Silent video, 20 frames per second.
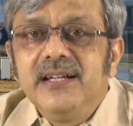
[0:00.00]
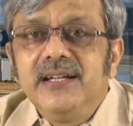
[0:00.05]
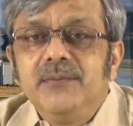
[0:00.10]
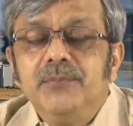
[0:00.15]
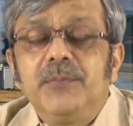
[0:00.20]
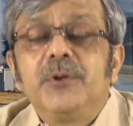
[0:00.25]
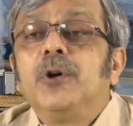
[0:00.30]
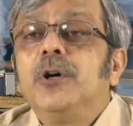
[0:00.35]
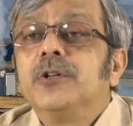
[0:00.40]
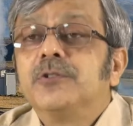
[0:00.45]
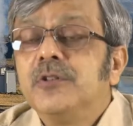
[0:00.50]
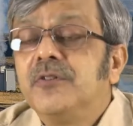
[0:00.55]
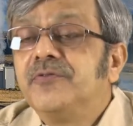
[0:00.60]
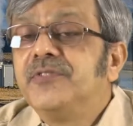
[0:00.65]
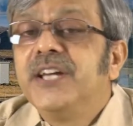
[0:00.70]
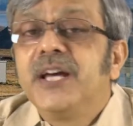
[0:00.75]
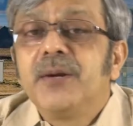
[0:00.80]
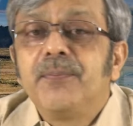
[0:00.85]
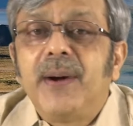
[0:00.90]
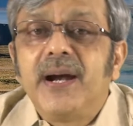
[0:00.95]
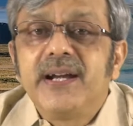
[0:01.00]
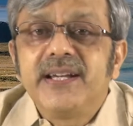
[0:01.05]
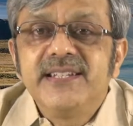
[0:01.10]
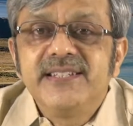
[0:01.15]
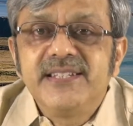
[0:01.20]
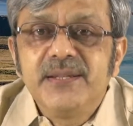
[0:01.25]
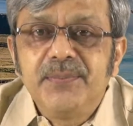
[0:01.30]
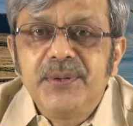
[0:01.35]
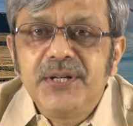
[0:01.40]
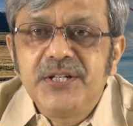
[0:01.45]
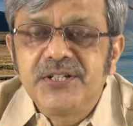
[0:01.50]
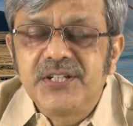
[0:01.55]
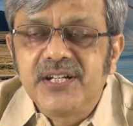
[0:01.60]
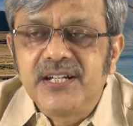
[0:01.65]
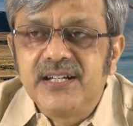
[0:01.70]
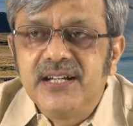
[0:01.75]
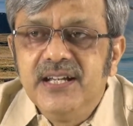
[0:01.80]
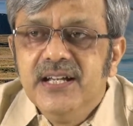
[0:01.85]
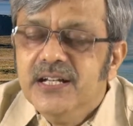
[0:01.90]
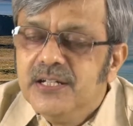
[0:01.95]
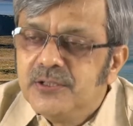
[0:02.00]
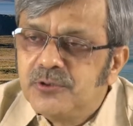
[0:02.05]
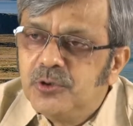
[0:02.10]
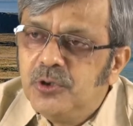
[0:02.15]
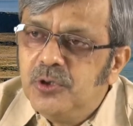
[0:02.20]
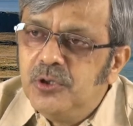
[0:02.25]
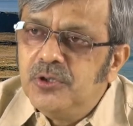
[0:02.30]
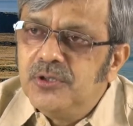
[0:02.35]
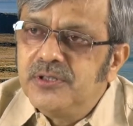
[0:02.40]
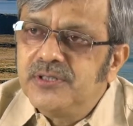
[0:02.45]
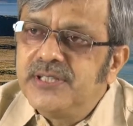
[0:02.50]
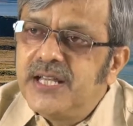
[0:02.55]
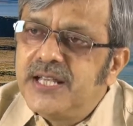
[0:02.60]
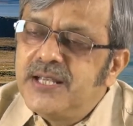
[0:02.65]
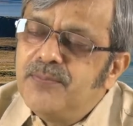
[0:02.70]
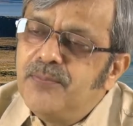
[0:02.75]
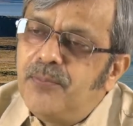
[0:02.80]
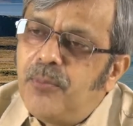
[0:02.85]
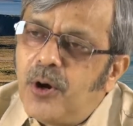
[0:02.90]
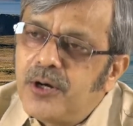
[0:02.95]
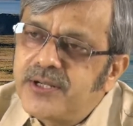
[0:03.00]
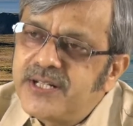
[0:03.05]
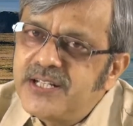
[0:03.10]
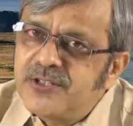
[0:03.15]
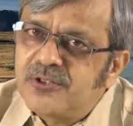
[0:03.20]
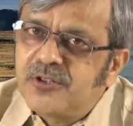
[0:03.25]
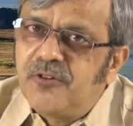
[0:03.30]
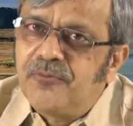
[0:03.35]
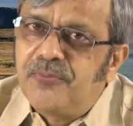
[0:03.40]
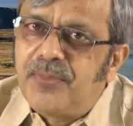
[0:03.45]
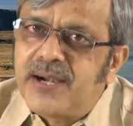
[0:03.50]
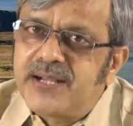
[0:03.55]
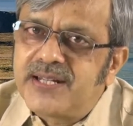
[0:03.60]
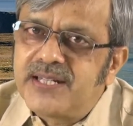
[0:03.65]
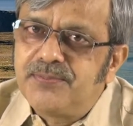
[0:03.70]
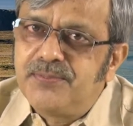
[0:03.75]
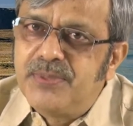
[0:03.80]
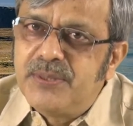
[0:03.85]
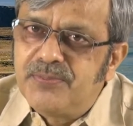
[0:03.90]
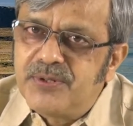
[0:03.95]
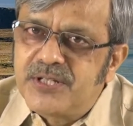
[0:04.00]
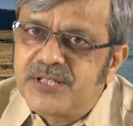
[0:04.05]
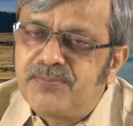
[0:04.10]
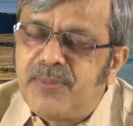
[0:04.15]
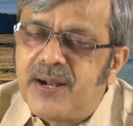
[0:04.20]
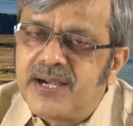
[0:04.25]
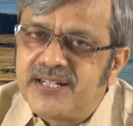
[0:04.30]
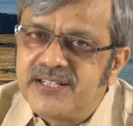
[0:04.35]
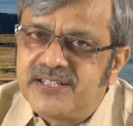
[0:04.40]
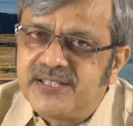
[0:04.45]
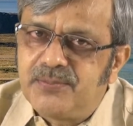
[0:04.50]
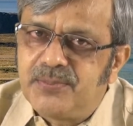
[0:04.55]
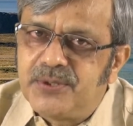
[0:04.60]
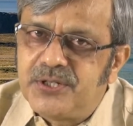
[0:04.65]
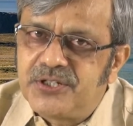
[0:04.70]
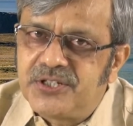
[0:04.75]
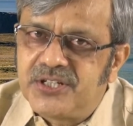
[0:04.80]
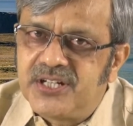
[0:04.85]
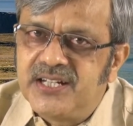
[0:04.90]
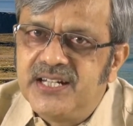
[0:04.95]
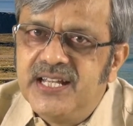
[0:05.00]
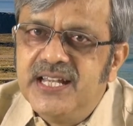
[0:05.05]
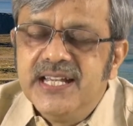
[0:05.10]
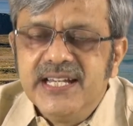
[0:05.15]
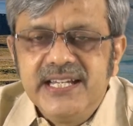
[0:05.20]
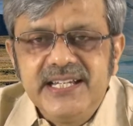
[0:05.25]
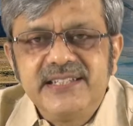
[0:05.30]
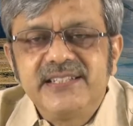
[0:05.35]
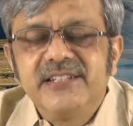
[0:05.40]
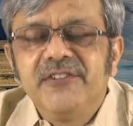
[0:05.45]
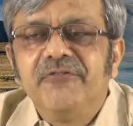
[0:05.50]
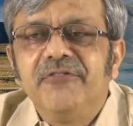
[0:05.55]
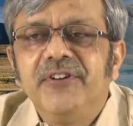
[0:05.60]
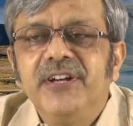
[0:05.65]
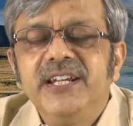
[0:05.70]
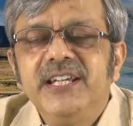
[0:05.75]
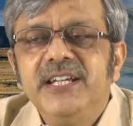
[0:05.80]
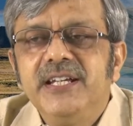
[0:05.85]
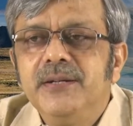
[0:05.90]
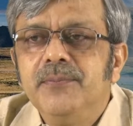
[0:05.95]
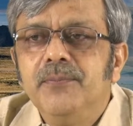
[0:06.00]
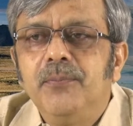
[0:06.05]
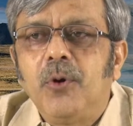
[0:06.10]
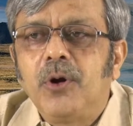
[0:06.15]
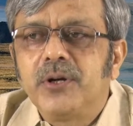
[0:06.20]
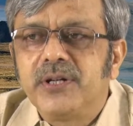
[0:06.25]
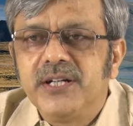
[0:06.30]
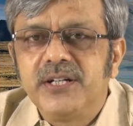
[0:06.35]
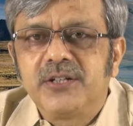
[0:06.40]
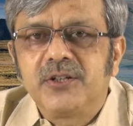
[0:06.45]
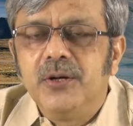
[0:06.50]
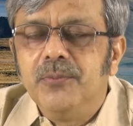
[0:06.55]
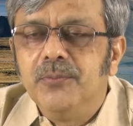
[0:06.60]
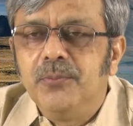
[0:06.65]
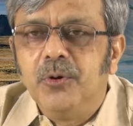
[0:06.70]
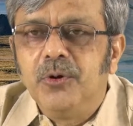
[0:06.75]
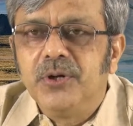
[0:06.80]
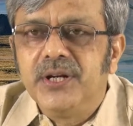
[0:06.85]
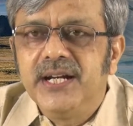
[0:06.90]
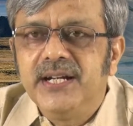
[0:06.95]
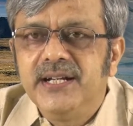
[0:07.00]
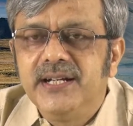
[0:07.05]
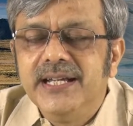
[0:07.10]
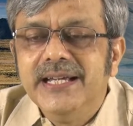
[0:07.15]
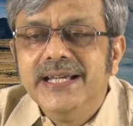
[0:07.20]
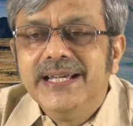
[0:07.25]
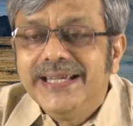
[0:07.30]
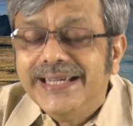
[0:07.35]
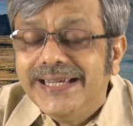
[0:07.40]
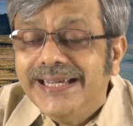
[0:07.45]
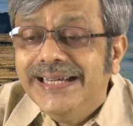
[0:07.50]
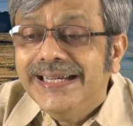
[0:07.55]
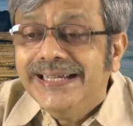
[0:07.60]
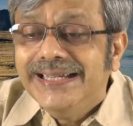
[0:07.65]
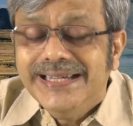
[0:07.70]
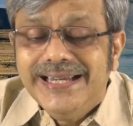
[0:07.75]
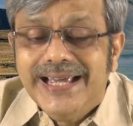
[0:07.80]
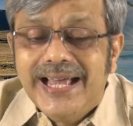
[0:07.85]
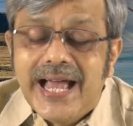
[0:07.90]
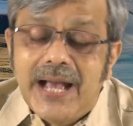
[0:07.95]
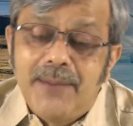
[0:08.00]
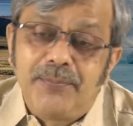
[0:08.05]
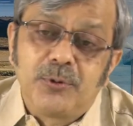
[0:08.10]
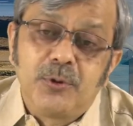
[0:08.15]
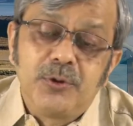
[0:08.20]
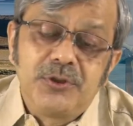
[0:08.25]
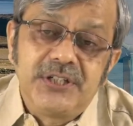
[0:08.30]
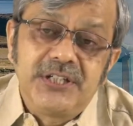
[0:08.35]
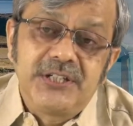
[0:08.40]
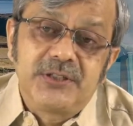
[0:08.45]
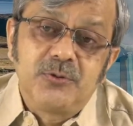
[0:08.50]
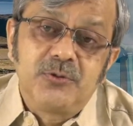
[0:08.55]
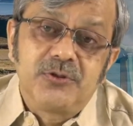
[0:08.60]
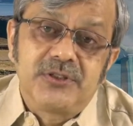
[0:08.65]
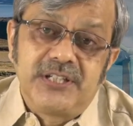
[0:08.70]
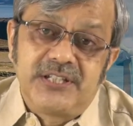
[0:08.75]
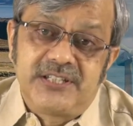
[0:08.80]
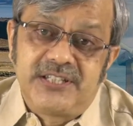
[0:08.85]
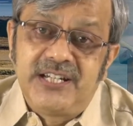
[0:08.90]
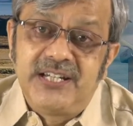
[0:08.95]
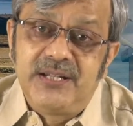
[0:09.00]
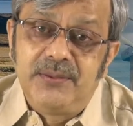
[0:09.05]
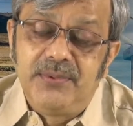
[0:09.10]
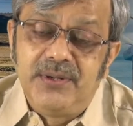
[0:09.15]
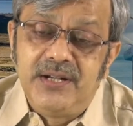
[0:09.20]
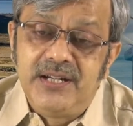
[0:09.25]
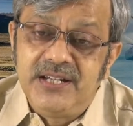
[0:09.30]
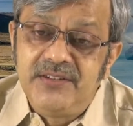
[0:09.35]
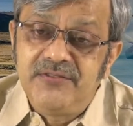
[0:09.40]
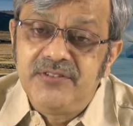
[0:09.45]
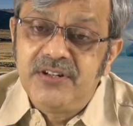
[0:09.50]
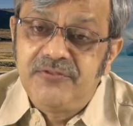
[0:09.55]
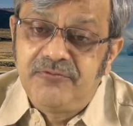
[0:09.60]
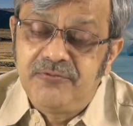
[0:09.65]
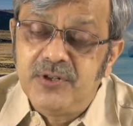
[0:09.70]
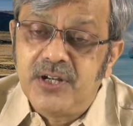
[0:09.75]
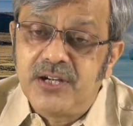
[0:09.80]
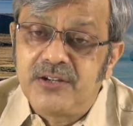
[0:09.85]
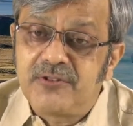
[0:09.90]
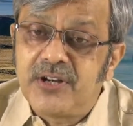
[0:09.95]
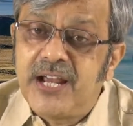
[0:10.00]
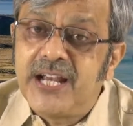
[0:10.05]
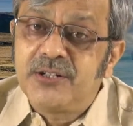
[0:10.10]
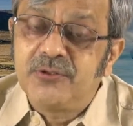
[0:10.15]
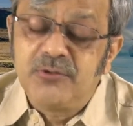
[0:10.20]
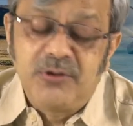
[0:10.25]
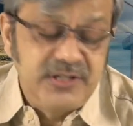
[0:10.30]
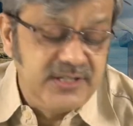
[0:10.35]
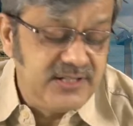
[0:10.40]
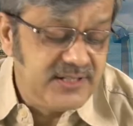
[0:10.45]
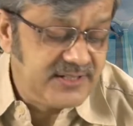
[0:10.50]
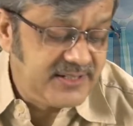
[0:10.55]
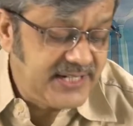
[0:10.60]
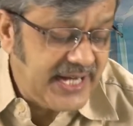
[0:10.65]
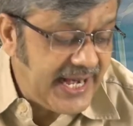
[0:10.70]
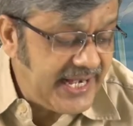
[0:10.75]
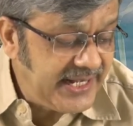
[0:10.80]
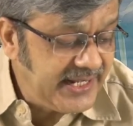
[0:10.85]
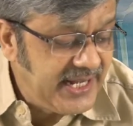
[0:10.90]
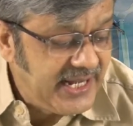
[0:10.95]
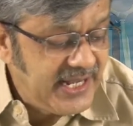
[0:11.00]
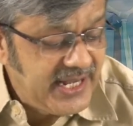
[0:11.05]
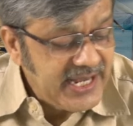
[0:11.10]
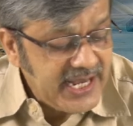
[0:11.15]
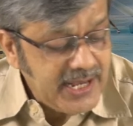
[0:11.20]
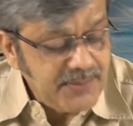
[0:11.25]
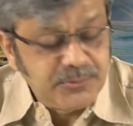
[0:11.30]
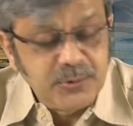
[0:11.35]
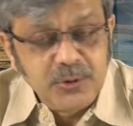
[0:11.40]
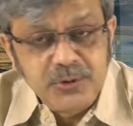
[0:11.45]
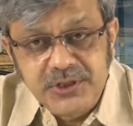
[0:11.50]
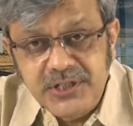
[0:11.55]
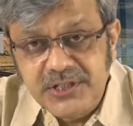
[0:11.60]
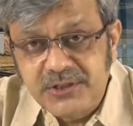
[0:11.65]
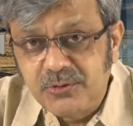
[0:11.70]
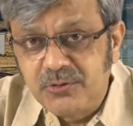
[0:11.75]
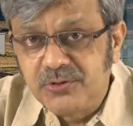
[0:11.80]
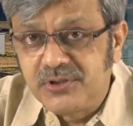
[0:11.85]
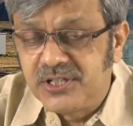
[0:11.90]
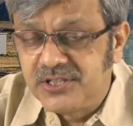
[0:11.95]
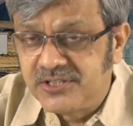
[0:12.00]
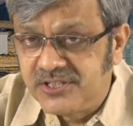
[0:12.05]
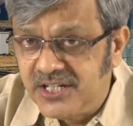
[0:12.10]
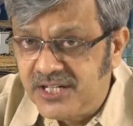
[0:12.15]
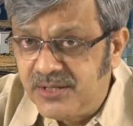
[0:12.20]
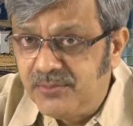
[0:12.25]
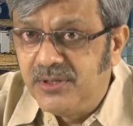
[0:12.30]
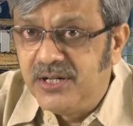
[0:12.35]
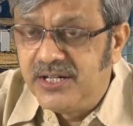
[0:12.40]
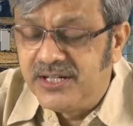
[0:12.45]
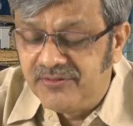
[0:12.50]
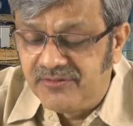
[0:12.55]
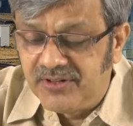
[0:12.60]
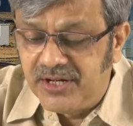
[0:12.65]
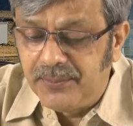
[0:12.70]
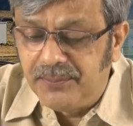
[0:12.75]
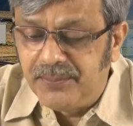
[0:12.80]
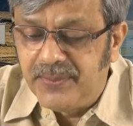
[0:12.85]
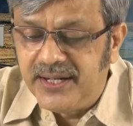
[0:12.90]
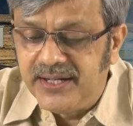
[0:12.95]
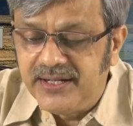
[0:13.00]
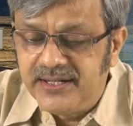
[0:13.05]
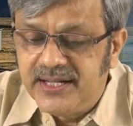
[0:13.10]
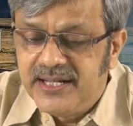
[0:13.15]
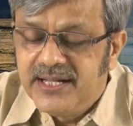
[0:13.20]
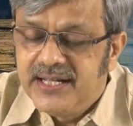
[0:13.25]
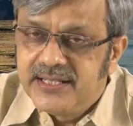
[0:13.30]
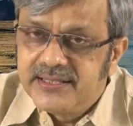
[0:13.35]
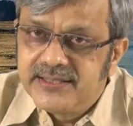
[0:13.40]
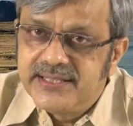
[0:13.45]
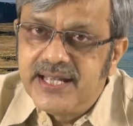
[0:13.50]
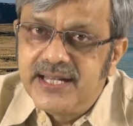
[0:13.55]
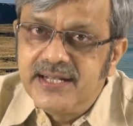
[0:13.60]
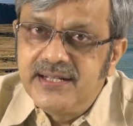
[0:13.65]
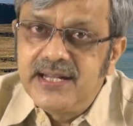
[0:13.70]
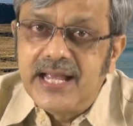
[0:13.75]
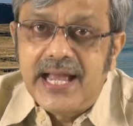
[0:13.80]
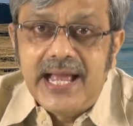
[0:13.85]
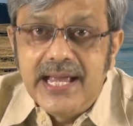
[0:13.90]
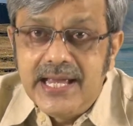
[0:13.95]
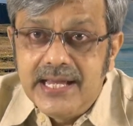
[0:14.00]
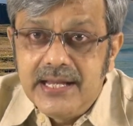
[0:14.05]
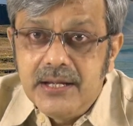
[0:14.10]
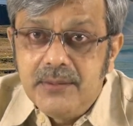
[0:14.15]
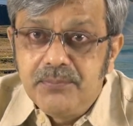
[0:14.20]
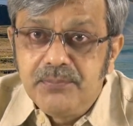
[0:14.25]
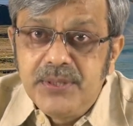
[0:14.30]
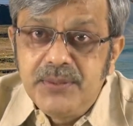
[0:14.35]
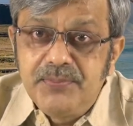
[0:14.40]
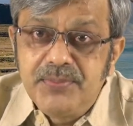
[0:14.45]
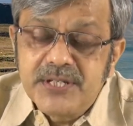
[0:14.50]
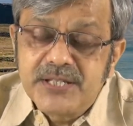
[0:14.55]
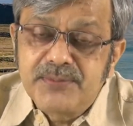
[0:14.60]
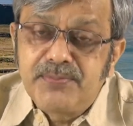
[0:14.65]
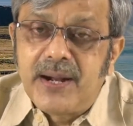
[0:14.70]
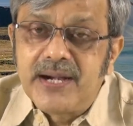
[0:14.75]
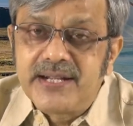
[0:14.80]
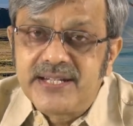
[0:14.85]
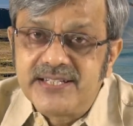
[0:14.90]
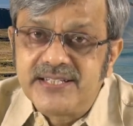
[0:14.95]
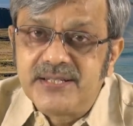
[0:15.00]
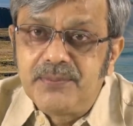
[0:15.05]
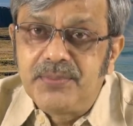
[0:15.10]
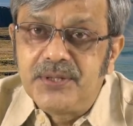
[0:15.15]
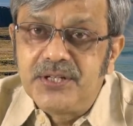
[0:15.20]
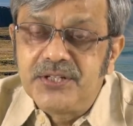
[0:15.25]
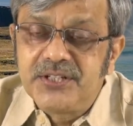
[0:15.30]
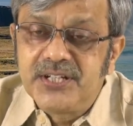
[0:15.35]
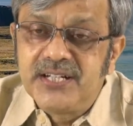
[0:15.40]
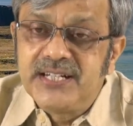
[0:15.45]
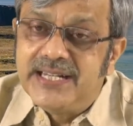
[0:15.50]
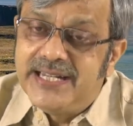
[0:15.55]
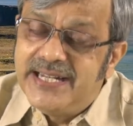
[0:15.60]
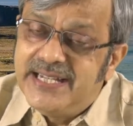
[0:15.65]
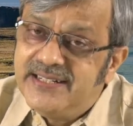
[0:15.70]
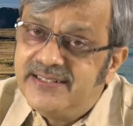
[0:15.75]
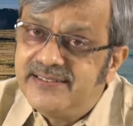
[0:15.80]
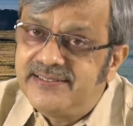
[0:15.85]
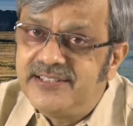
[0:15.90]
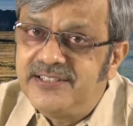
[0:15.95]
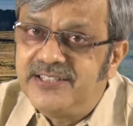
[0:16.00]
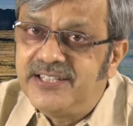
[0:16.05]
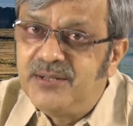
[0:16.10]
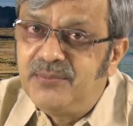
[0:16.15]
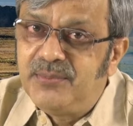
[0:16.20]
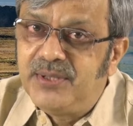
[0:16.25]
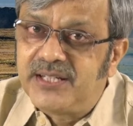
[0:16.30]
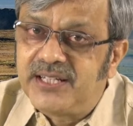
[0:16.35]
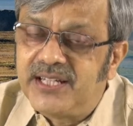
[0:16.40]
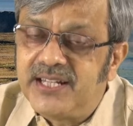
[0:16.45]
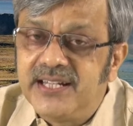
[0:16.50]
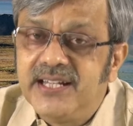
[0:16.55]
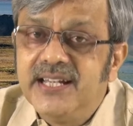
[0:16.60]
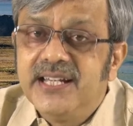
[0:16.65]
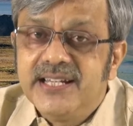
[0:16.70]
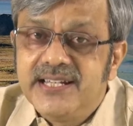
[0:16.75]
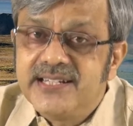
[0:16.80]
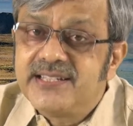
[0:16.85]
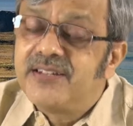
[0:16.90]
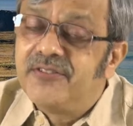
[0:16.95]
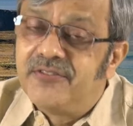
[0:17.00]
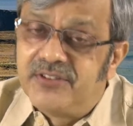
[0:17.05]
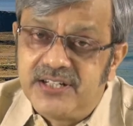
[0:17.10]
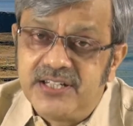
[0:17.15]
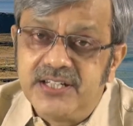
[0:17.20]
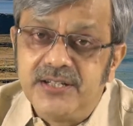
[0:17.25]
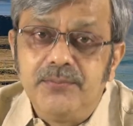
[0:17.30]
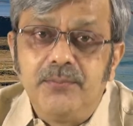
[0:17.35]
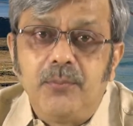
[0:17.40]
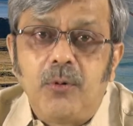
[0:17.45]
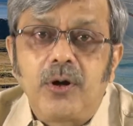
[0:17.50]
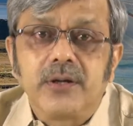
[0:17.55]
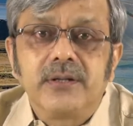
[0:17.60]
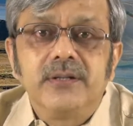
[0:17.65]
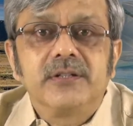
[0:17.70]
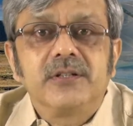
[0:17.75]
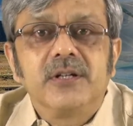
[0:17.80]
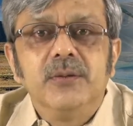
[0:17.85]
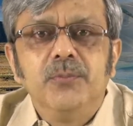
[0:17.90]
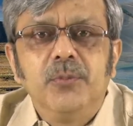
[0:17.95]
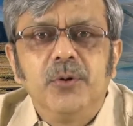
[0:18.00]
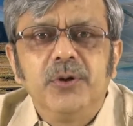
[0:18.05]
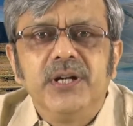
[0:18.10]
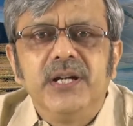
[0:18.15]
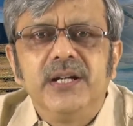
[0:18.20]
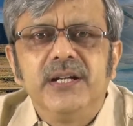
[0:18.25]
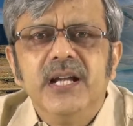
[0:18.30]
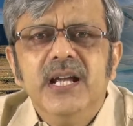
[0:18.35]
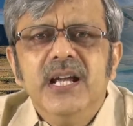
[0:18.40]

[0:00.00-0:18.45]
because of their participation? So the importance of people's participation is a very important component in approaches to sustainable. If we are trying to understand approaches to sustainable development, then people's participation in decision making is a very important component.